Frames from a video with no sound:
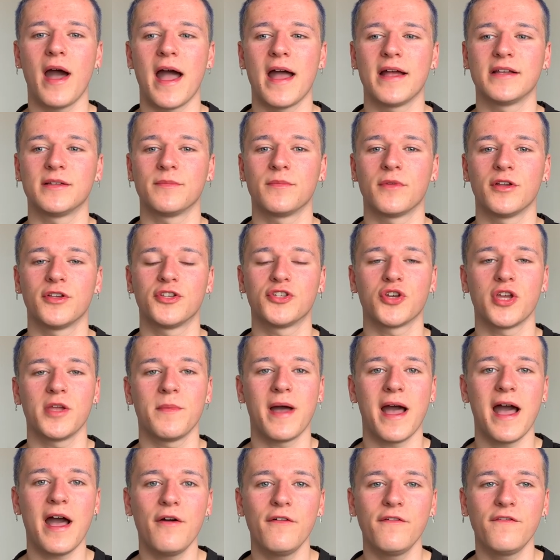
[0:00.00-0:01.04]
and I'm gonna show you
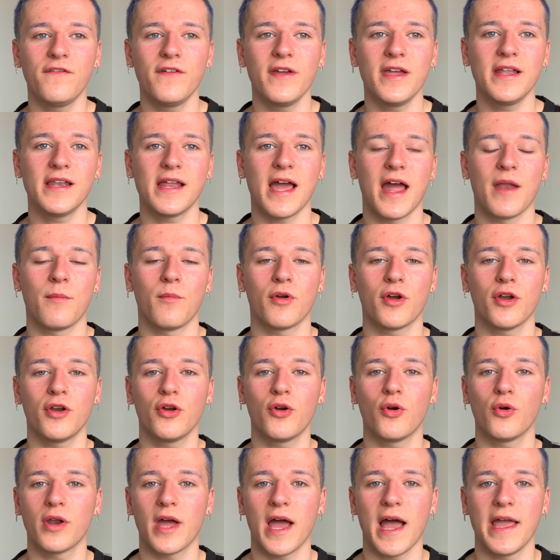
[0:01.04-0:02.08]
my outfit and we're gonna
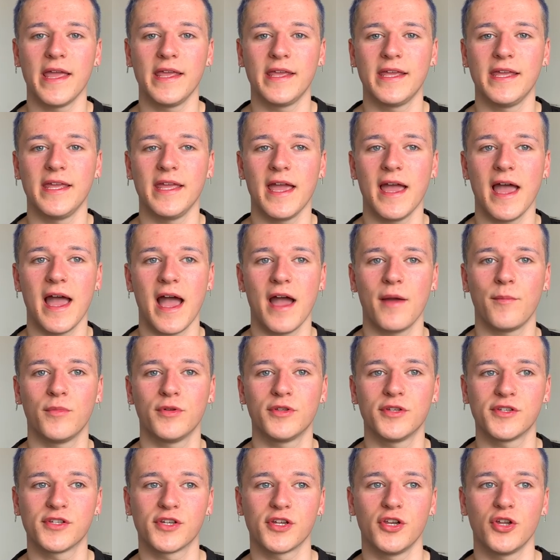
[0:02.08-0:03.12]
go to IKEA and we're
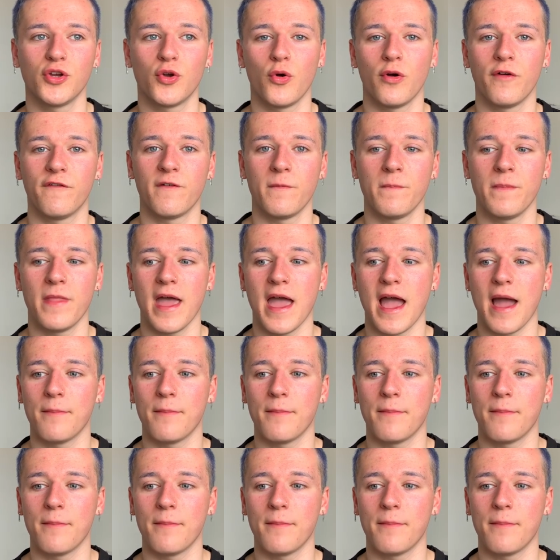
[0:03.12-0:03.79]
just gonna go from there.